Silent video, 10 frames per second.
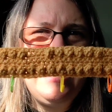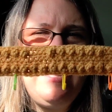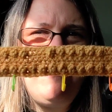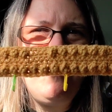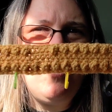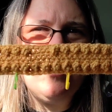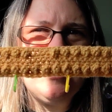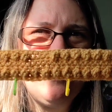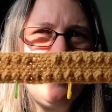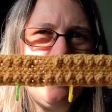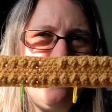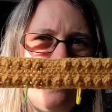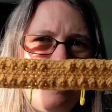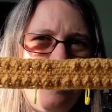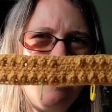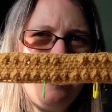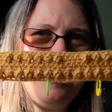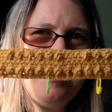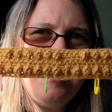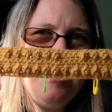even more so than I normally
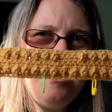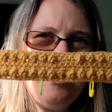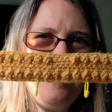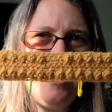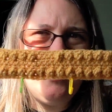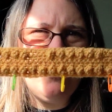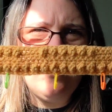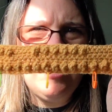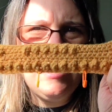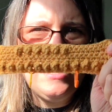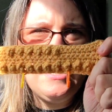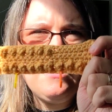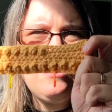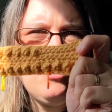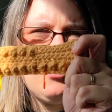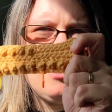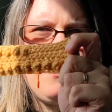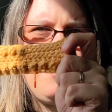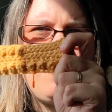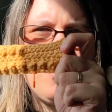would, to make sure that it does
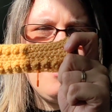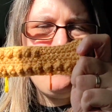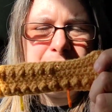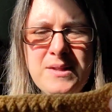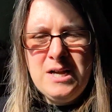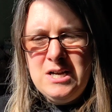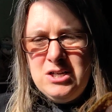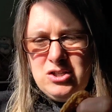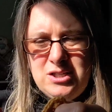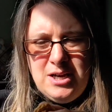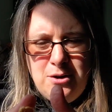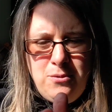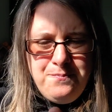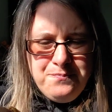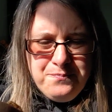go in right. So